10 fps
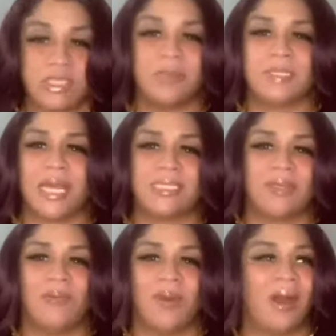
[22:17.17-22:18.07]
She was like,
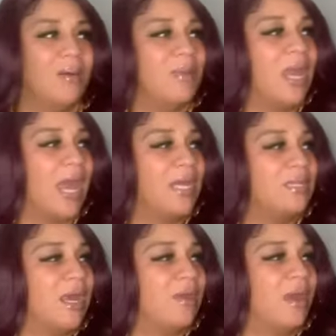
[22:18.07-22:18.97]
so
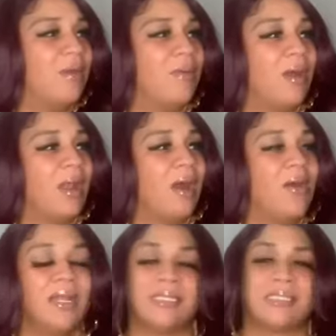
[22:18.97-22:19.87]
and I
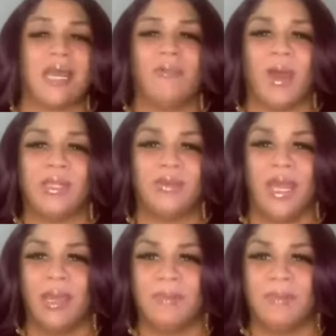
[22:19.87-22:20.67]
don't understand why you here,